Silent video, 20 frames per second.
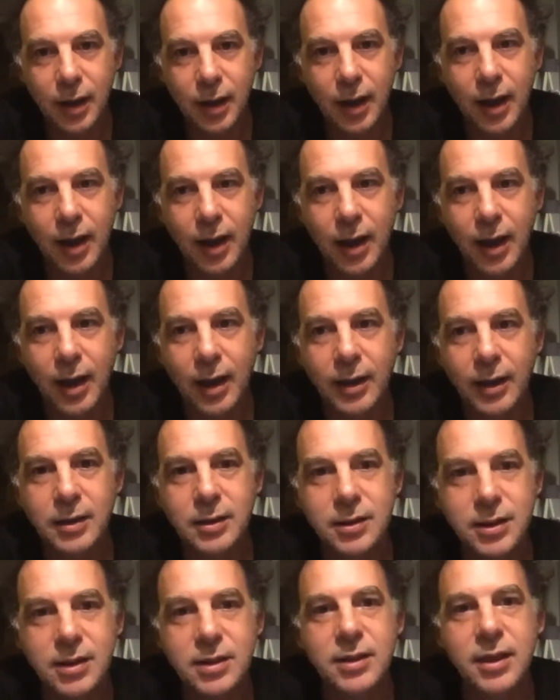and
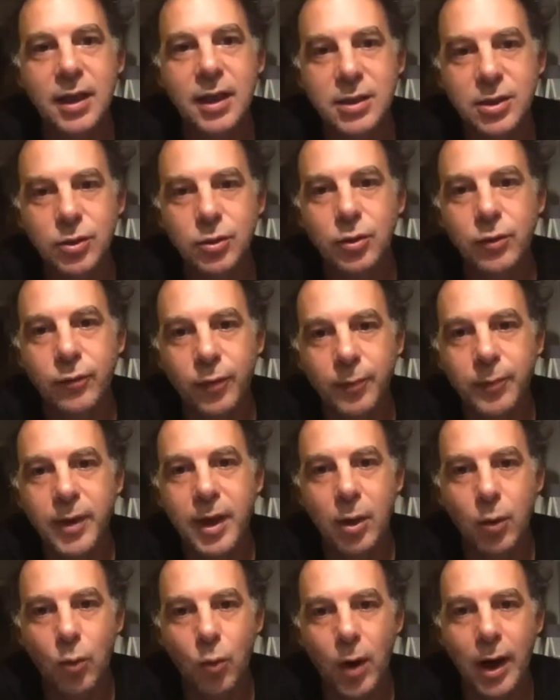she's next to you from day
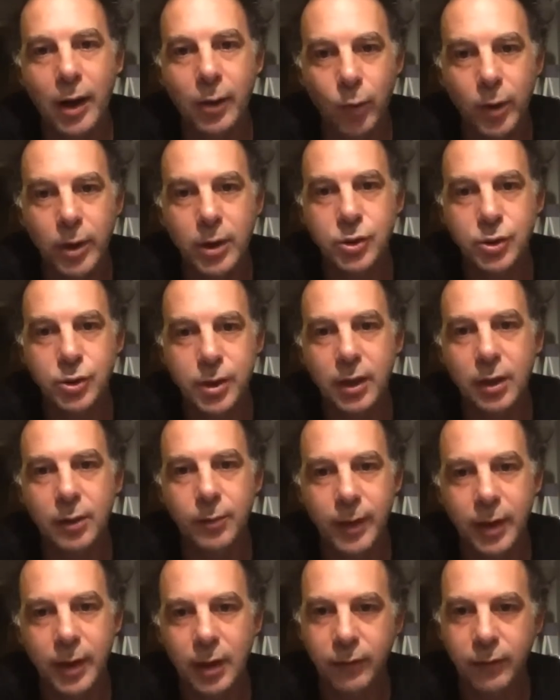one when you started
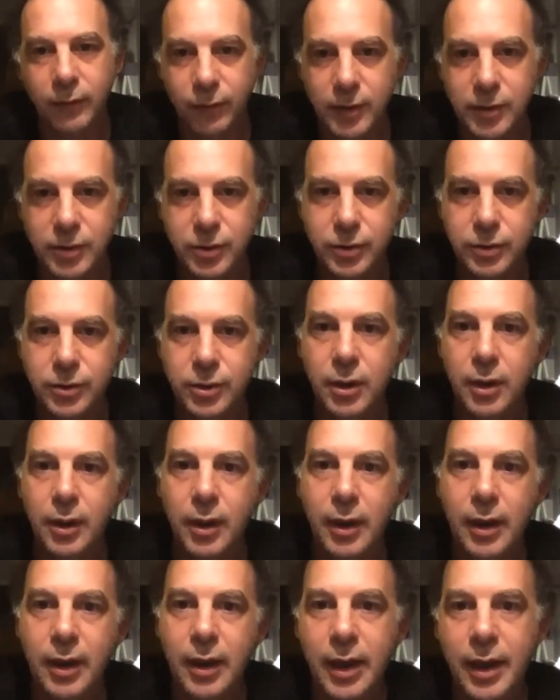making features,
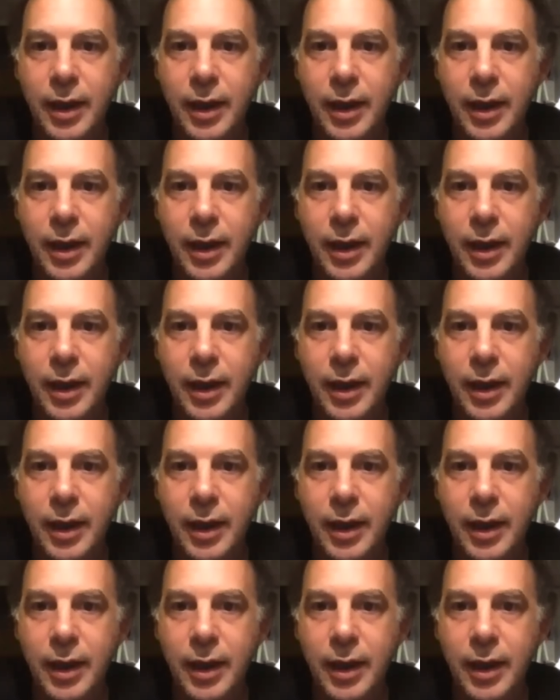and